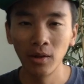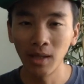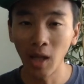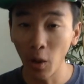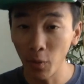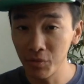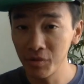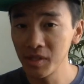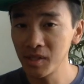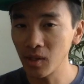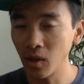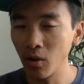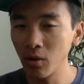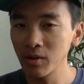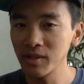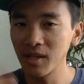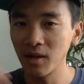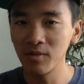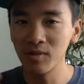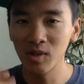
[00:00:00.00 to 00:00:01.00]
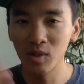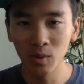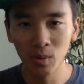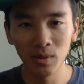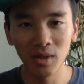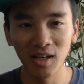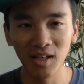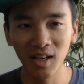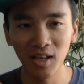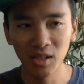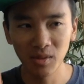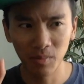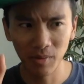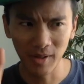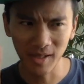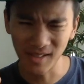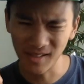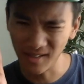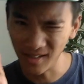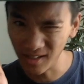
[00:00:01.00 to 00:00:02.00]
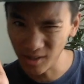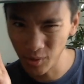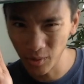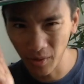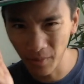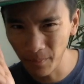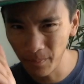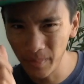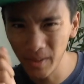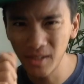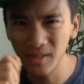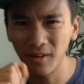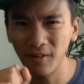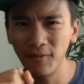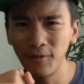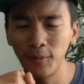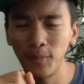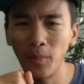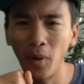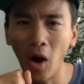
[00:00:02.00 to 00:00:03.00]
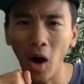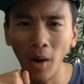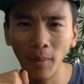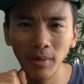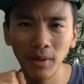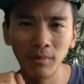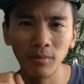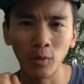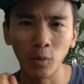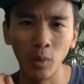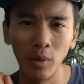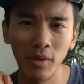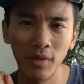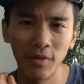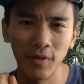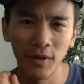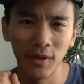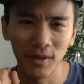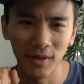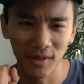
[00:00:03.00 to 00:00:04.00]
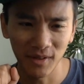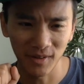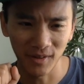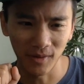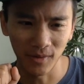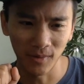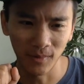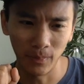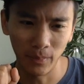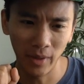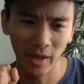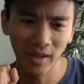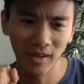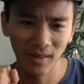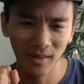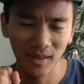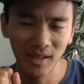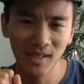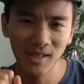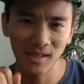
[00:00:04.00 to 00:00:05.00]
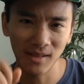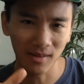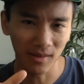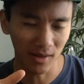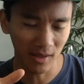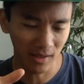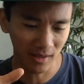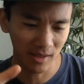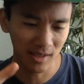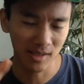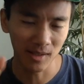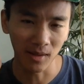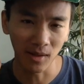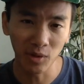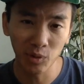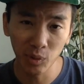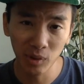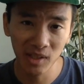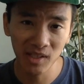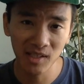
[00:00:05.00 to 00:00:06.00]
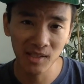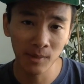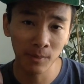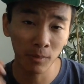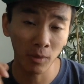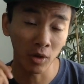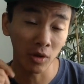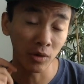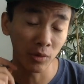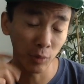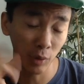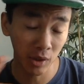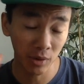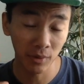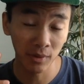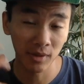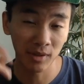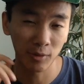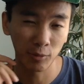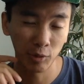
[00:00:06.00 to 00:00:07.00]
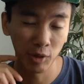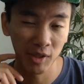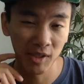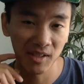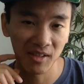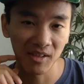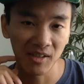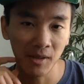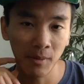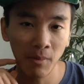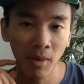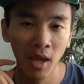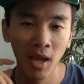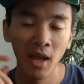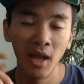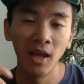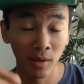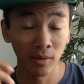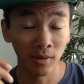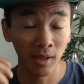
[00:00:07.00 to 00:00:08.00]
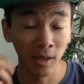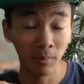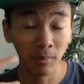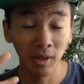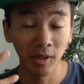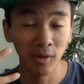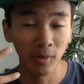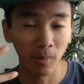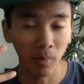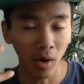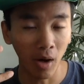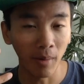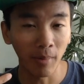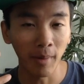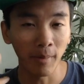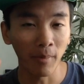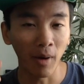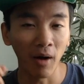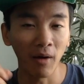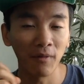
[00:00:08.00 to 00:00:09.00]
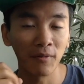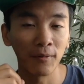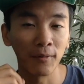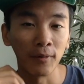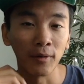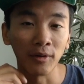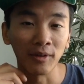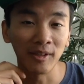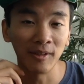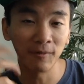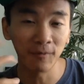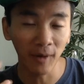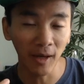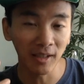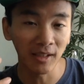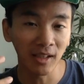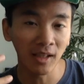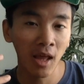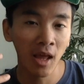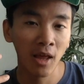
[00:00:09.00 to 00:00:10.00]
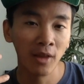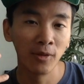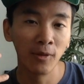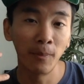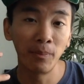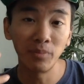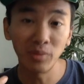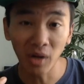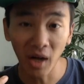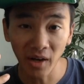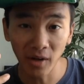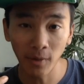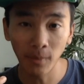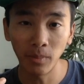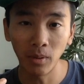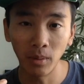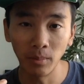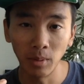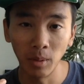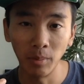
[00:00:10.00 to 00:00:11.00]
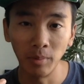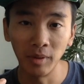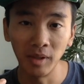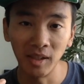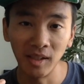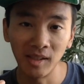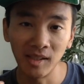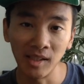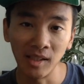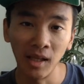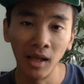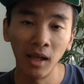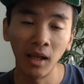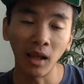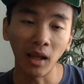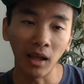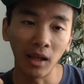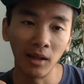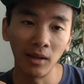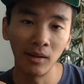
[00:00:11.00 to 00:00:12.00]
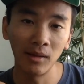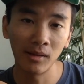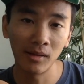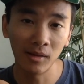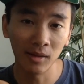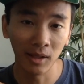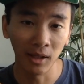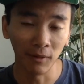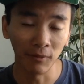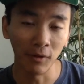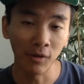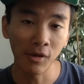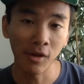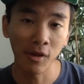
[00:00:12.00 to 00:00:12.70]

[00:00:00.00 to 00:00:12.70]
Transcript: Now this all sounds good and nice, but there's actually a bit of a problem with uh, playing this, at least a criticism, a recurrent criticism, namely the problem of uh, defining the prior probability in the given